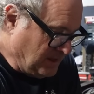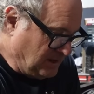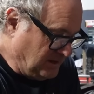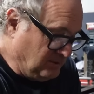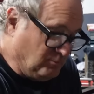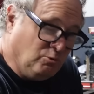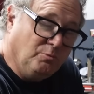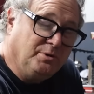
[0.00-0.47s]

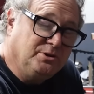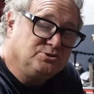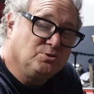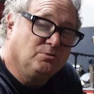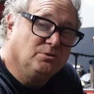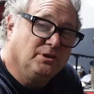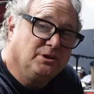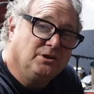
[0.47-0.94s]
we'll be
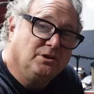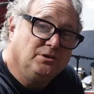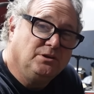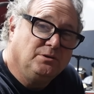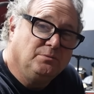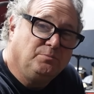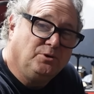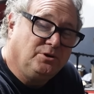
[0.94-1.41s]
shortly
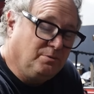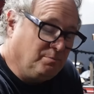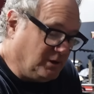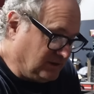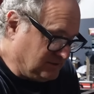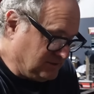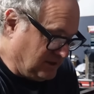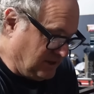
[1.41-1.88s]
putting it
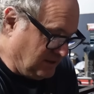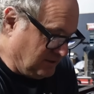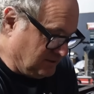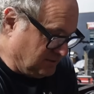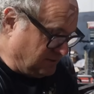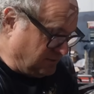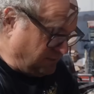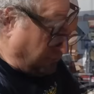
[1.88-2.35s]
back
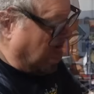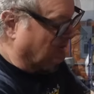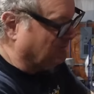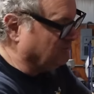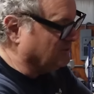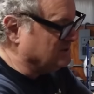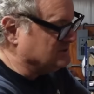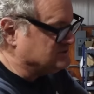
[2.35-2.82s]
together. So
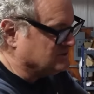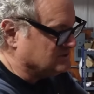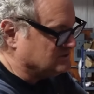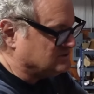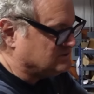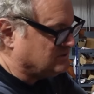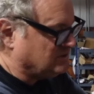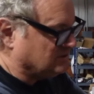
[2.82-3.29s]
for
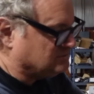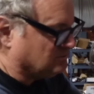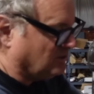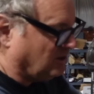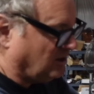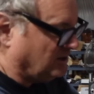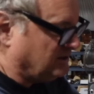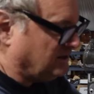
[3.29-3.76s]
instance, this
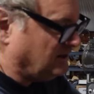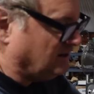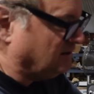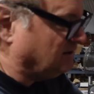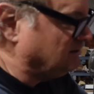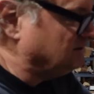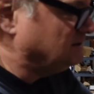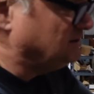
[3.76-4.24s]
rod
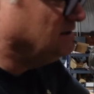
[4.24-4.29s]
here,